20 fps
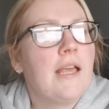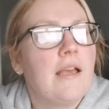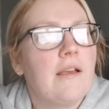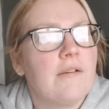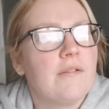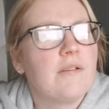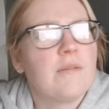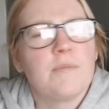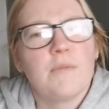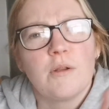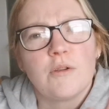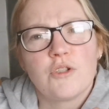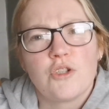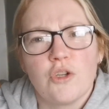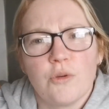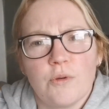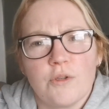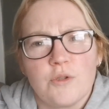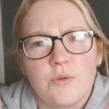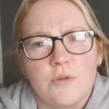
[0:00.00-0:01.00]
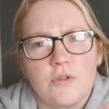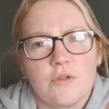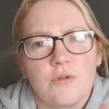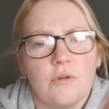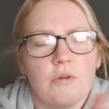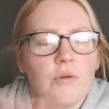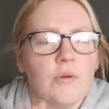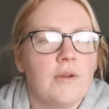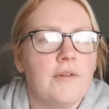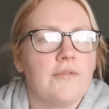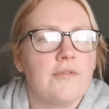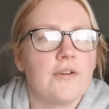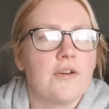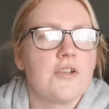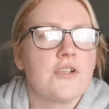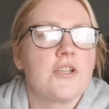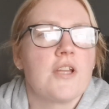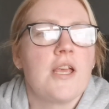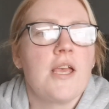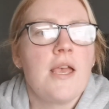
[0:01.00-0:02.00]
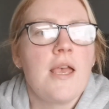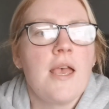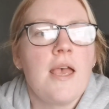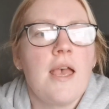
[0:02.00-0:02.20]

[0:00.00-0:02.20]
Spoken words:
I'm not sure which one's going to go out first.